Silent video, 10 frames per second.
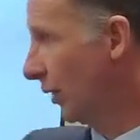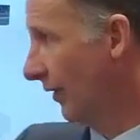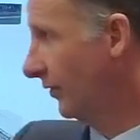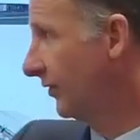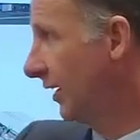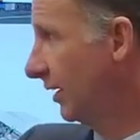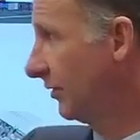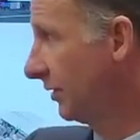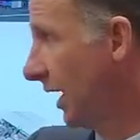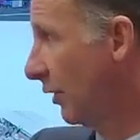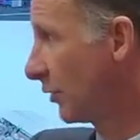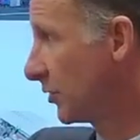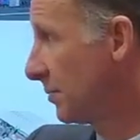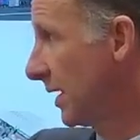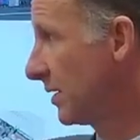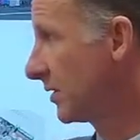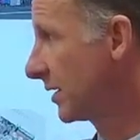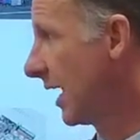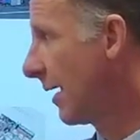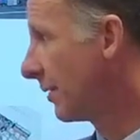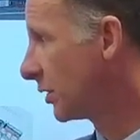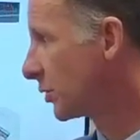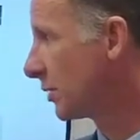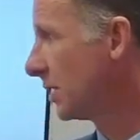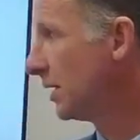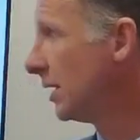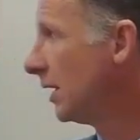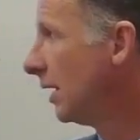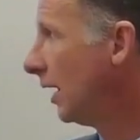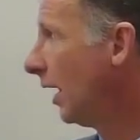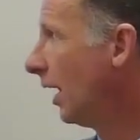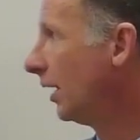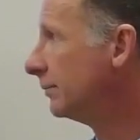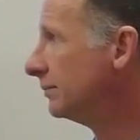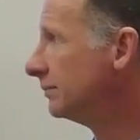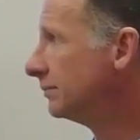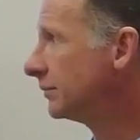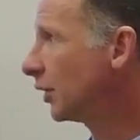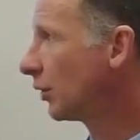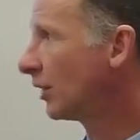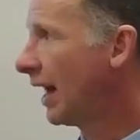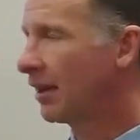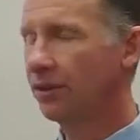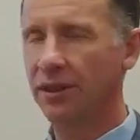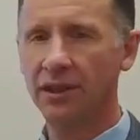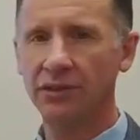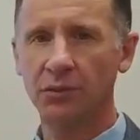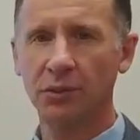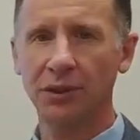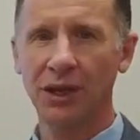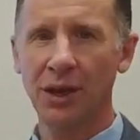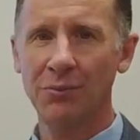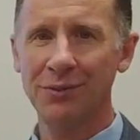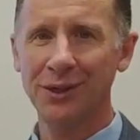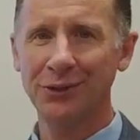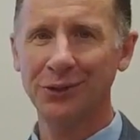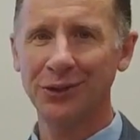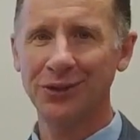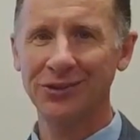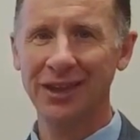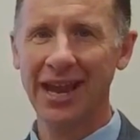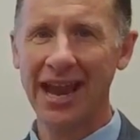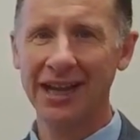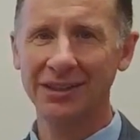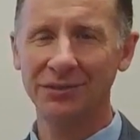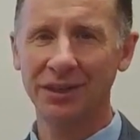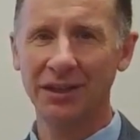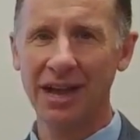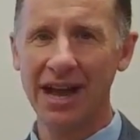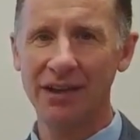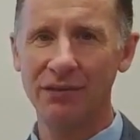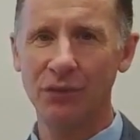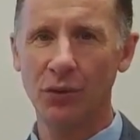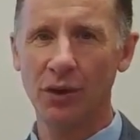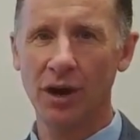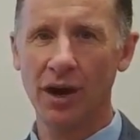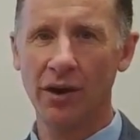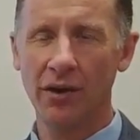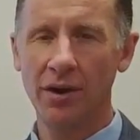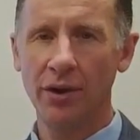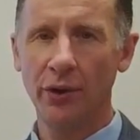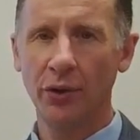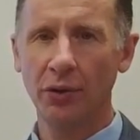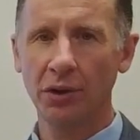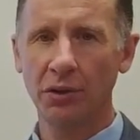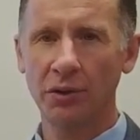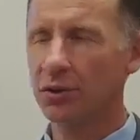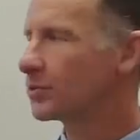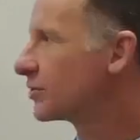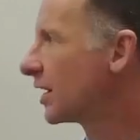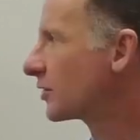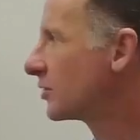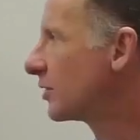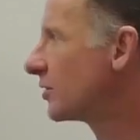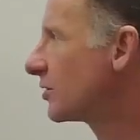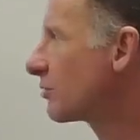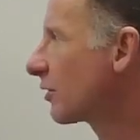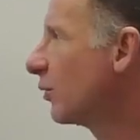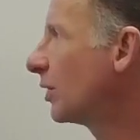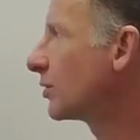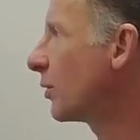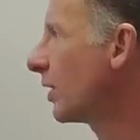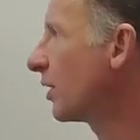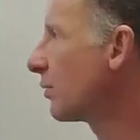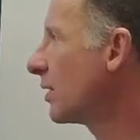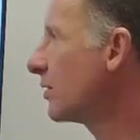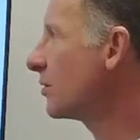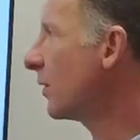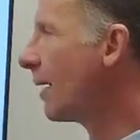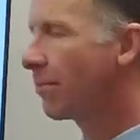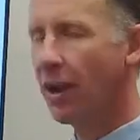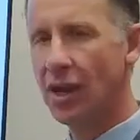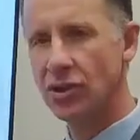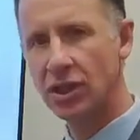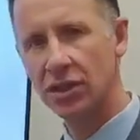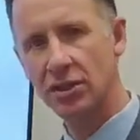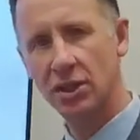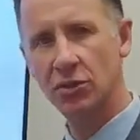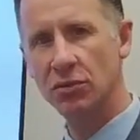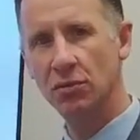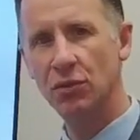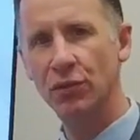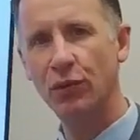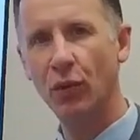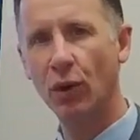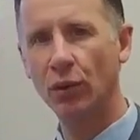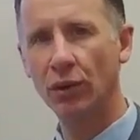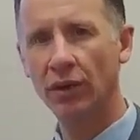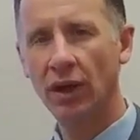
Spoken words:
sinks, counter space, cabinetry, a lot of things to really help make learning stay active and alive for our early learners next year in District 123. So that project continues to move forward